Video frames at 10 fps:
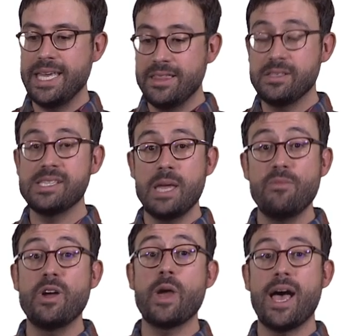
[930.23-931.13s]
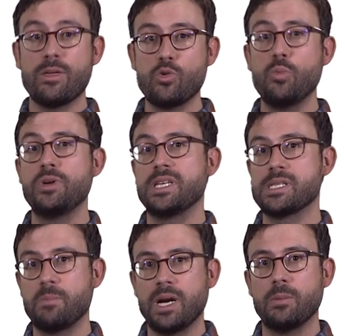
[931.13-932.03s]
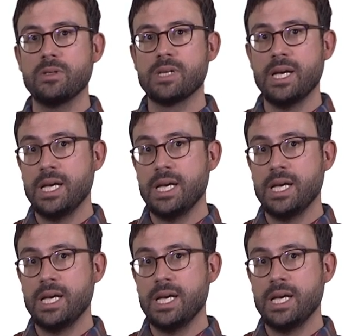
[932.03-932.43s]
in the same very high-throughput experiment.